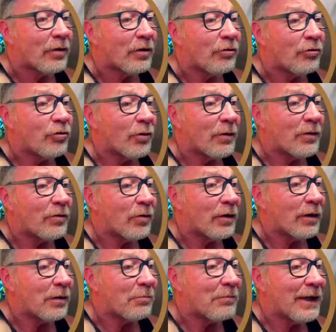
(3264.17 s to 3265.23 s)
Joey
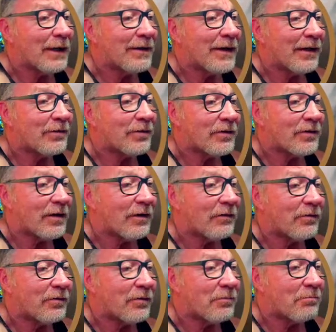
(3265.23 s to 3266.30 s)
Toy made nice
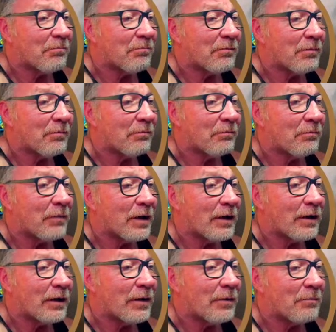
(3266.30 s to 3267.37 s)
stuff,
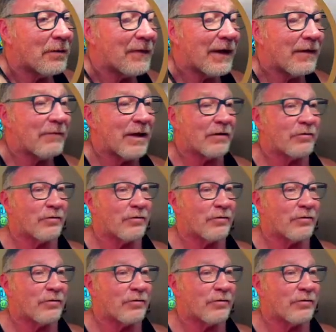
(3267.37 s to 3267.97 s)
but they have action